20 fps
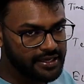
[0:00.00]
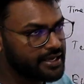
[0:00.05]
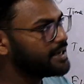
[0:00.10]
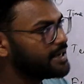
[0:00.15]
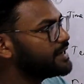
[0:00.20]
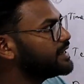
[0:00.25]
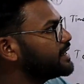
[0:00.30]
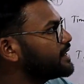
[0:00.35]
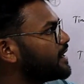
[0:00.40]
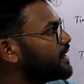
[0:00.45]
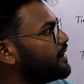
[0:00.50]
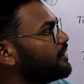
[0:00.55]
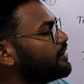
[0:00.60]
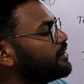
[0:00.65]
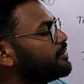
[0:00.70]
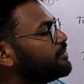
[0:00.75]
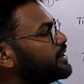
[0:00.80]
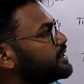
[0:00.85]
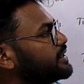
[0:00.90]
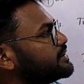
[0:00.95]
Derived
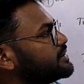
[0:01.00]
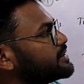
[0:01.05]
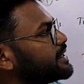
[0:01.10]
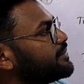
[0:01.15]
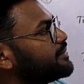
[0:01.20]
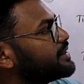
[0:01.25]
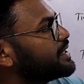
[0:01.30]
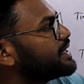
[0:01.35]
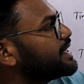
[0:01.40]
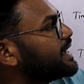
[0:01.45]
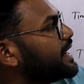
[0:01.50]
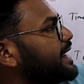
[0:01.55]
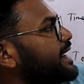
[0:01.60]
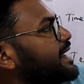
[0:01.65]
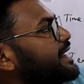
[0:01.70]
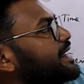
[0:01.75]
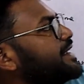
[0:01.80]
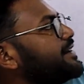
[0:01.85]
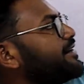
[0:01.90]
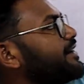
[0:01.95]
means something getting
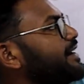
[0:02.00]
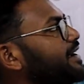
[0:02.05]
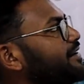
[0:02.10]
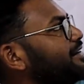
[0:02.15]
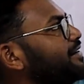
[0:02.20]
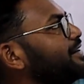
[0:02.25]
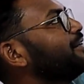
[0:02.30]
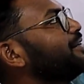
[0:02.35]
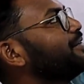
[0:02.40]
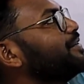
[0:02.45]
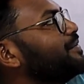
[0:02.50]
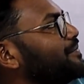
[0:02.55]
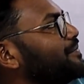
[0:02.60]
derived or